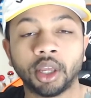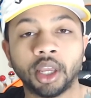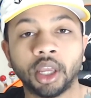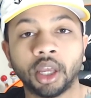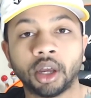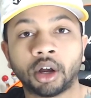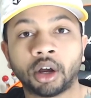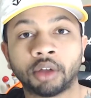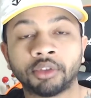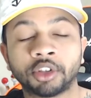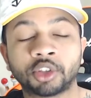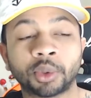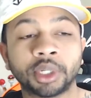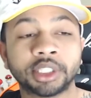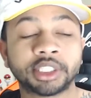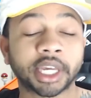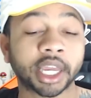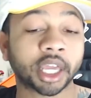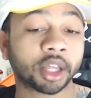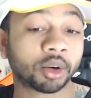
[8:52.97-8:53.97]
on the
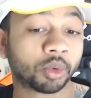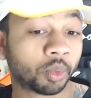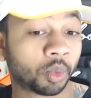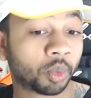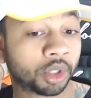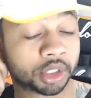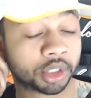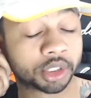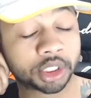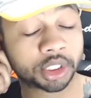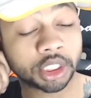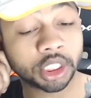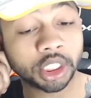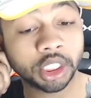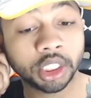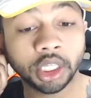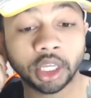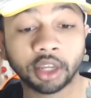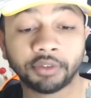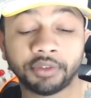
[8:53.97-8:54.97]
22nd, we'll
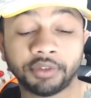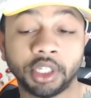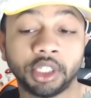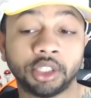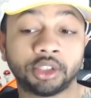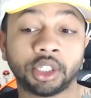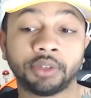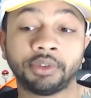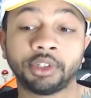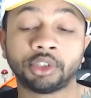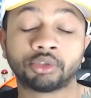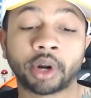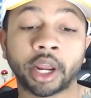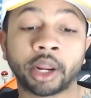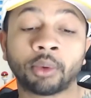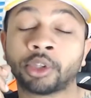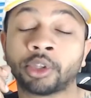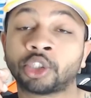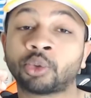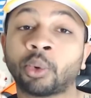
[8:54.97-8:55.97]
see if he's right.
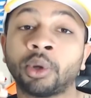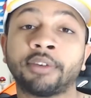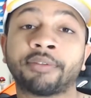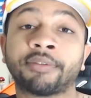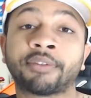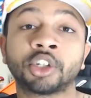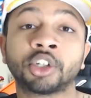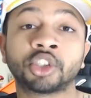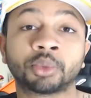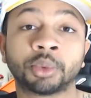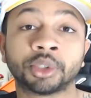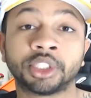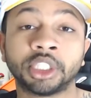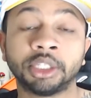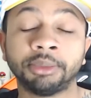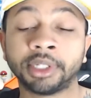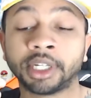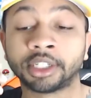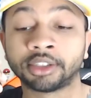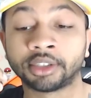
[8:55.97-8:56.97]
Well, the 21st we'll
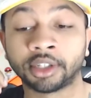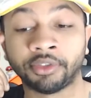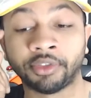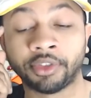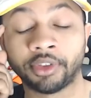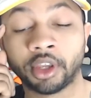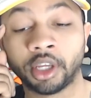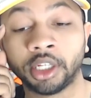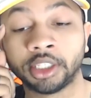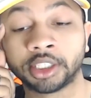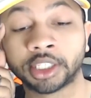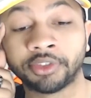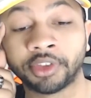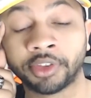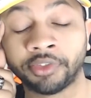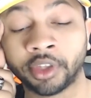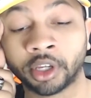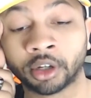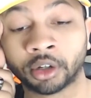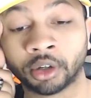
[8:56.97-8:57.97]
see, because then he said
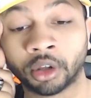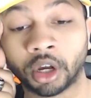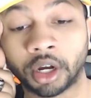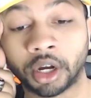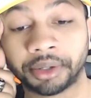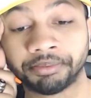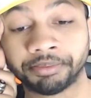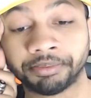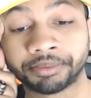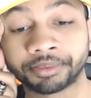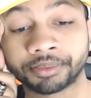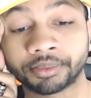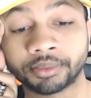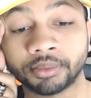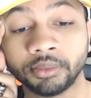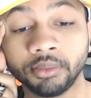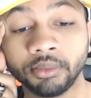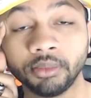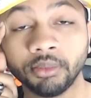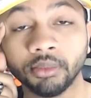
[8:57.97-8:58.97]
that
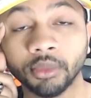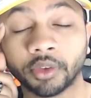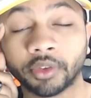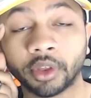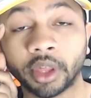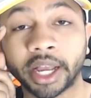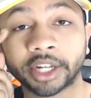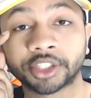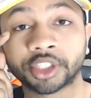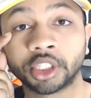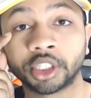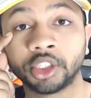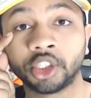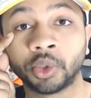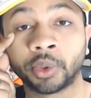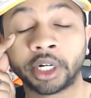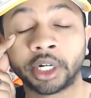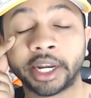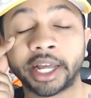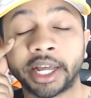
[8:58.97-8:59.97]
they'll actually
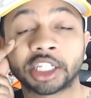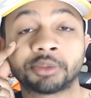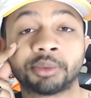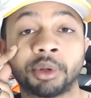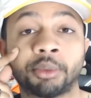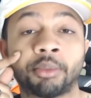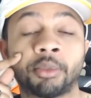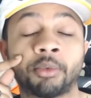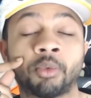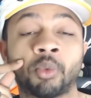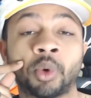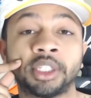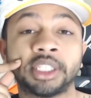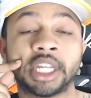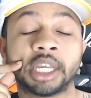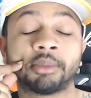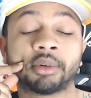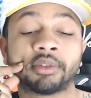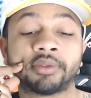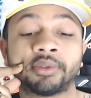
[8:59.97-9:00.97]
do an announcement one
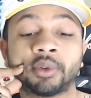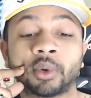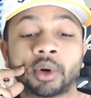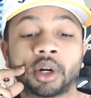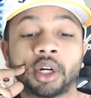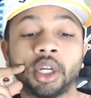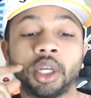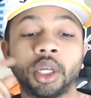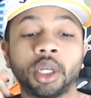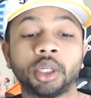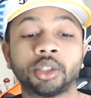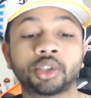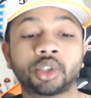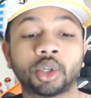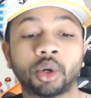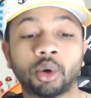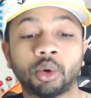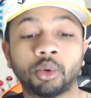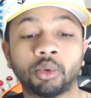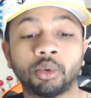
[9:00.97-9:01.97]
day before.
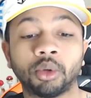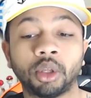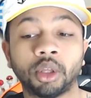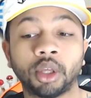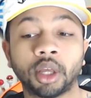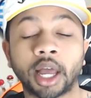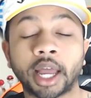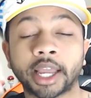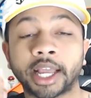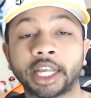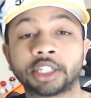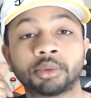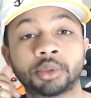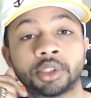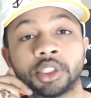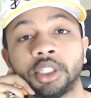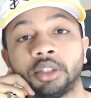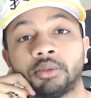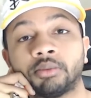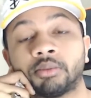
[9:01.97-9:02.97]
So I guess we'll
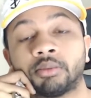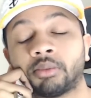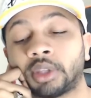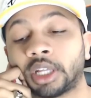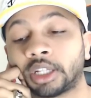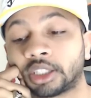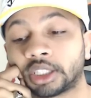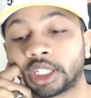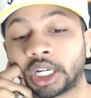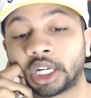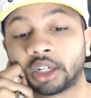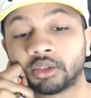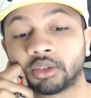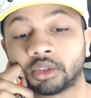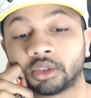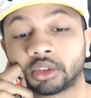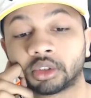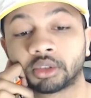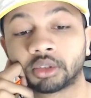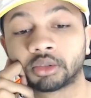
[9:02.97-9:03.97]
see. That sounds